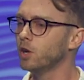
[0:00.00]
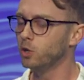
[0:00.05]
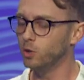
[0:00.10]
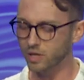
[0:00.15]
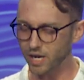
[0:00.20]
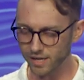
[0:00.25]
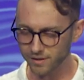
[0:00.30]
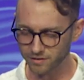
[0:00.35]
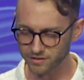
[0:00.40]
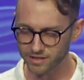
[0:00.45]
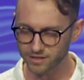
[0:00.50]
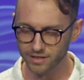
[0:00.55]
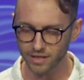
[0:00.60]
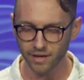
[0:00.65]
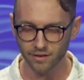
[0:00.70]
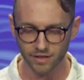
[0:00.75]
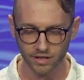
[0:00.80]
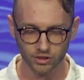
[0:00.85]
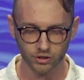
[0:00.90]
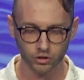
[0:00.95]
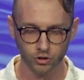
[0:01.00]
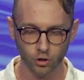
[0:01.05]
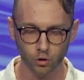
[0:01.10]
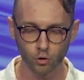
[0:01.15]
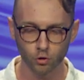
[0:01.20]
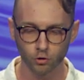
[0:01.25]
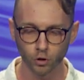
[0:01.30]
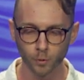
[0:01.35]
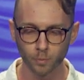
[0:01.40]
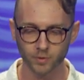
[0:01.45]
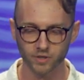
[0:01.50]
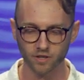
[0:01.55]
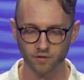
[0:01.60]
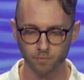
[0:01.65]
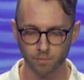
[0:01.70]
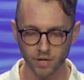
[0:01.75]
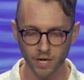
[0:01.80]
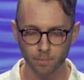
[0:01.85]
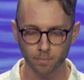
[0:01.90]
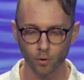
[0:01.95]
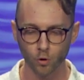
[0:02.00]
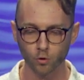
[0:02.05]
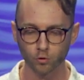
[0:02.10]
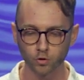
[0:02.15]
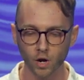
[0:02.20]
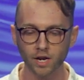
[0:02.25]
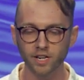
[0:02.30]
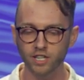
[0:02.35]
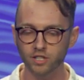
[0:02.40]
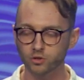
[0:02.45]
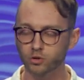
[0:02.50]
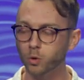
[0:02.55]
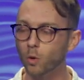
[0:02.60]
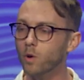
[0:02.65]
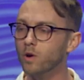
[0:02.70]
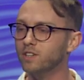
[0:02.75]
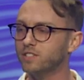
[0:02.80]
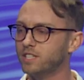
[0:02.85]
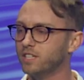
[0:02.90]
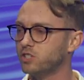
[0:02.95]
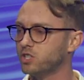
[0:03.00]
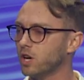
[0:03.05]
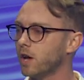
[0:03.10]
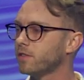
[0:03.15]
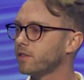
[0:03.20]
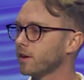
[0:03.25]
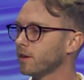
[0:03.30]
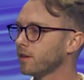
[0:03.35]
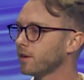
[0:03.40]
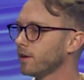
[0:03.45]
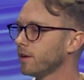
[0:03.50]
you kind of see these two groups of people running towards each other.